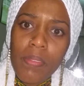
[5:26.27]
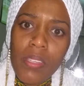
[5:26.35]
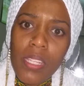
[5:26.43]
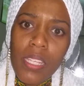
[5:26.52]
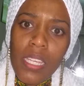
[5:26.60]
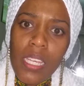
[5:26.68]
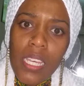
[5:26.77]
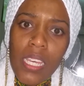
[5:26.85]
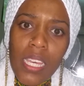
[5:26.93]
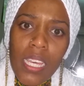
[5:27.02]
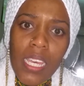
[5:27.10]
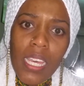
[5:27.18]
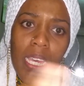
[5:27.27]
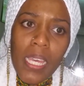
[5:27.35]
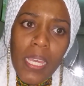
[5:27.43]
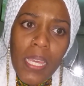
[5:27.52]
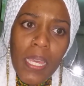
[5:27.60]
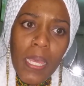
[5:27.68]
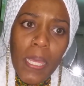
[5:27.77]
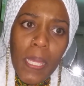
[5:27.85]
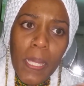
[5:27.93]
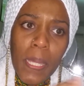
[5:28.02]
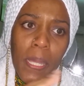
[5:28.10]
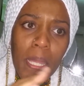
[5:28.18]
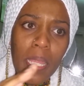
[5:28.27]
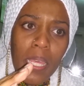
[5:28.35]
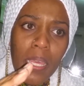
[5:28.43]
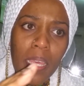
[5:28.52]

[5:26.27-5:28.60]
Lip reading: (silence)